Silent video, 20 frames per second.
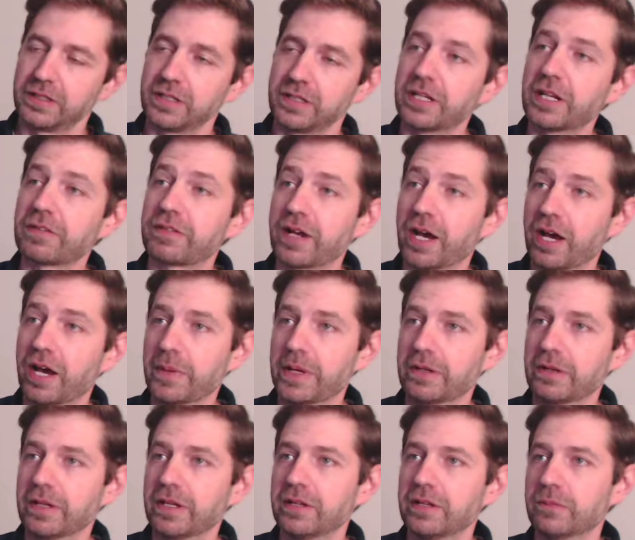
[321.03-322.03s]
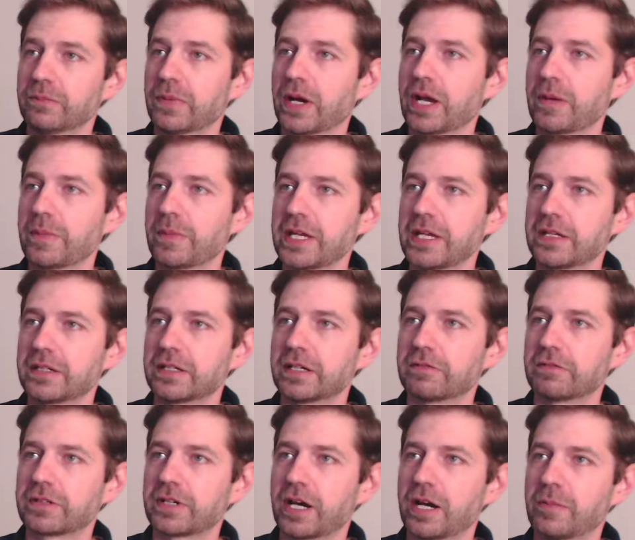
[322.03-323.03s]
Enough comment by me,
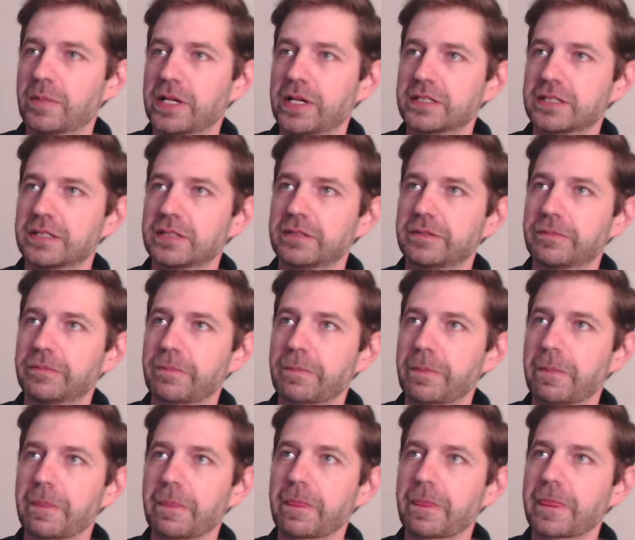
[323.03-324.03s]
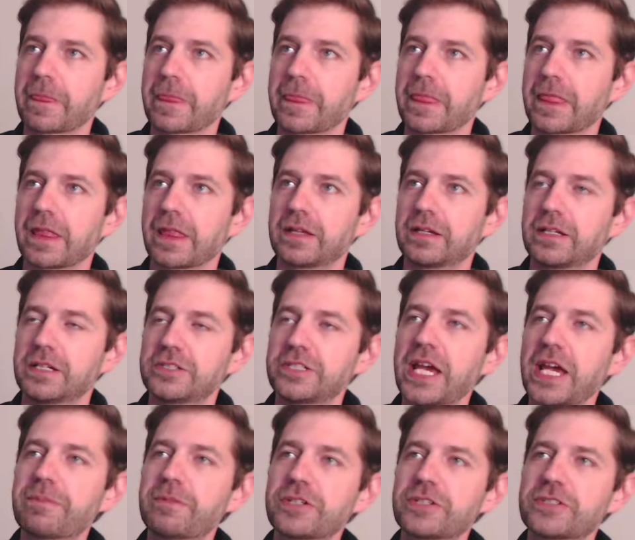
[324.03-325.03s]
enough comment.
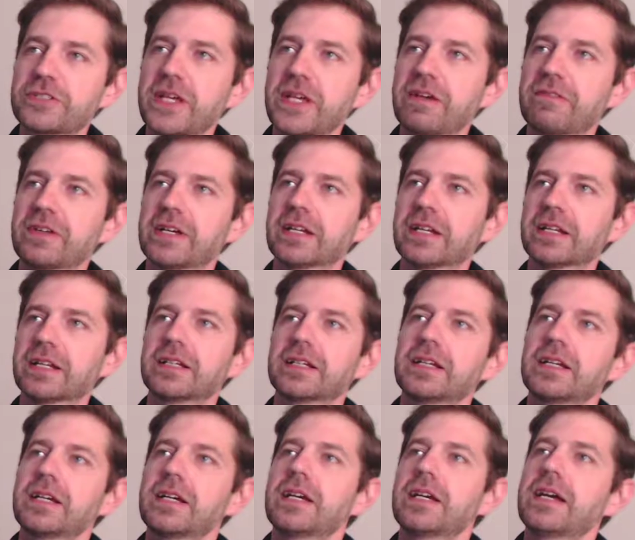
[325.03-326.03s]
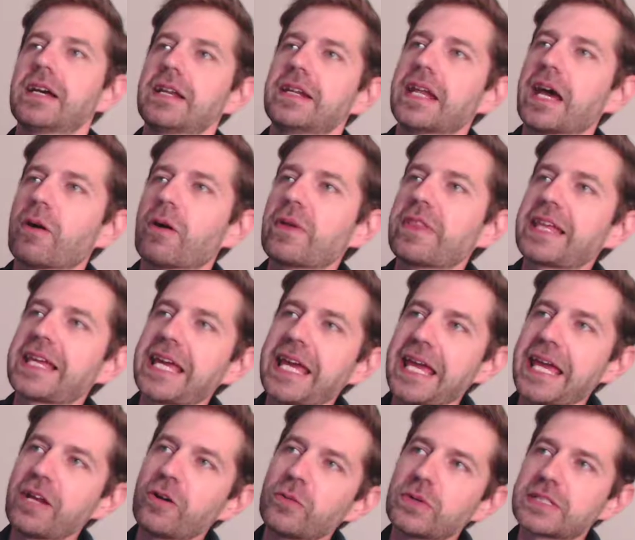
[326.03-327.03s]
Chapter 7 Now, when the
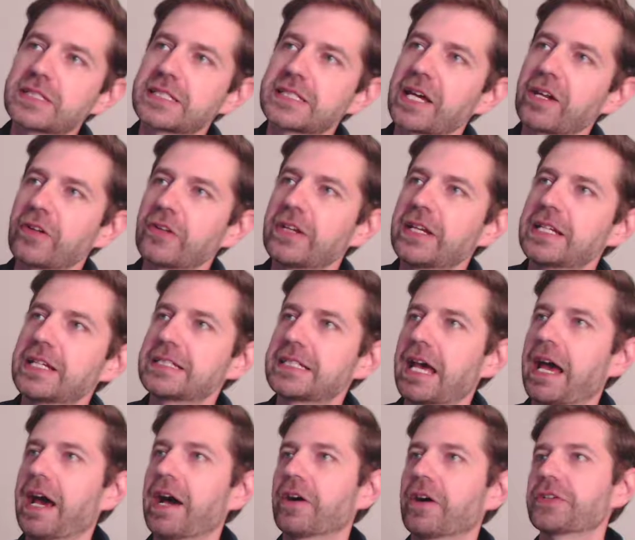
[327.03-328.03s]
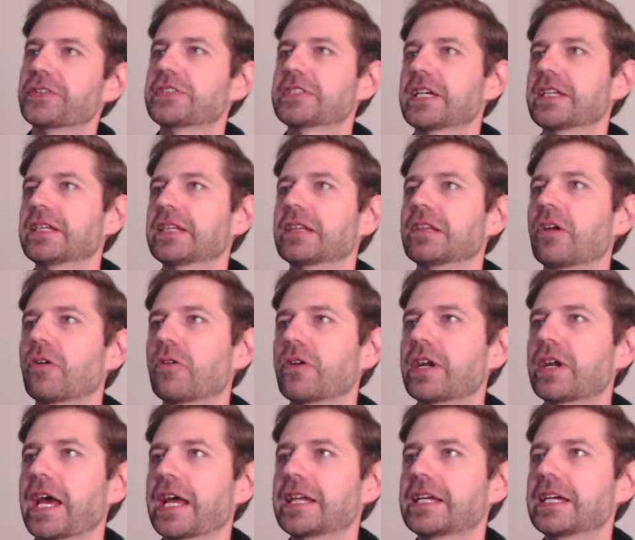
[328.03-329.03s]
king was settled in his house, and the
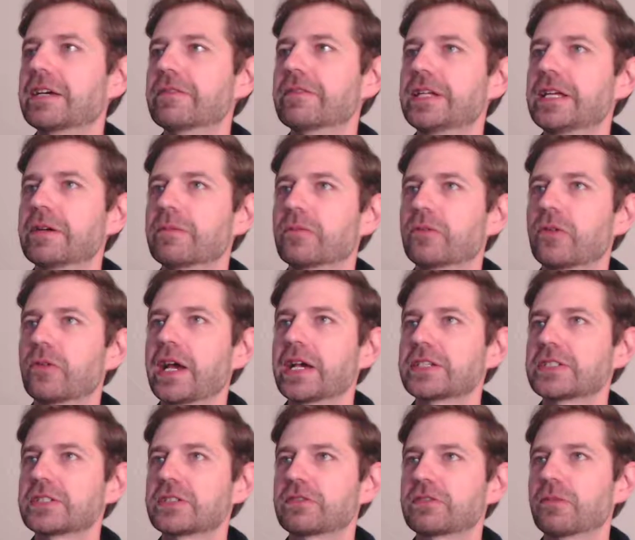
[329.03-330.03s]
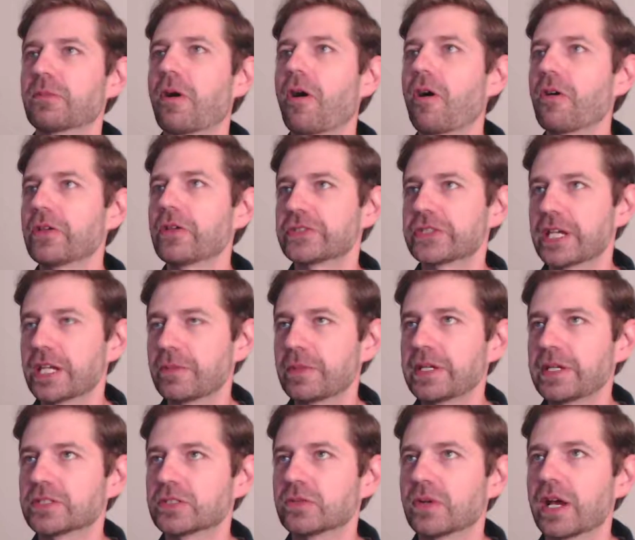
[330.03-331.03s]
Lord had given him rest from all his
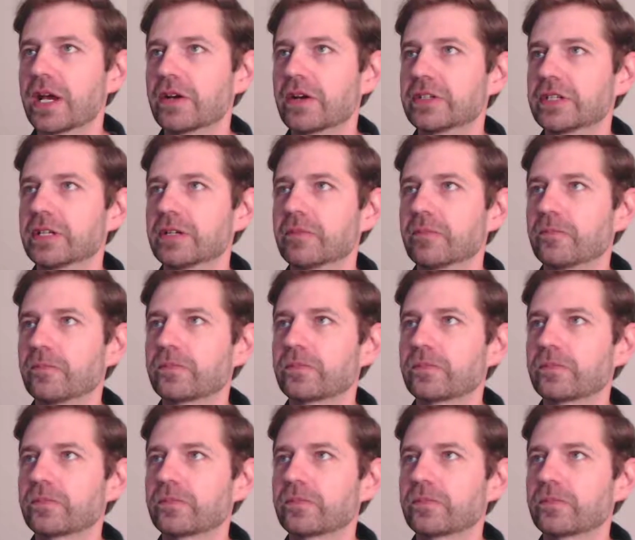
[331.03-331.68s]
enemies around him,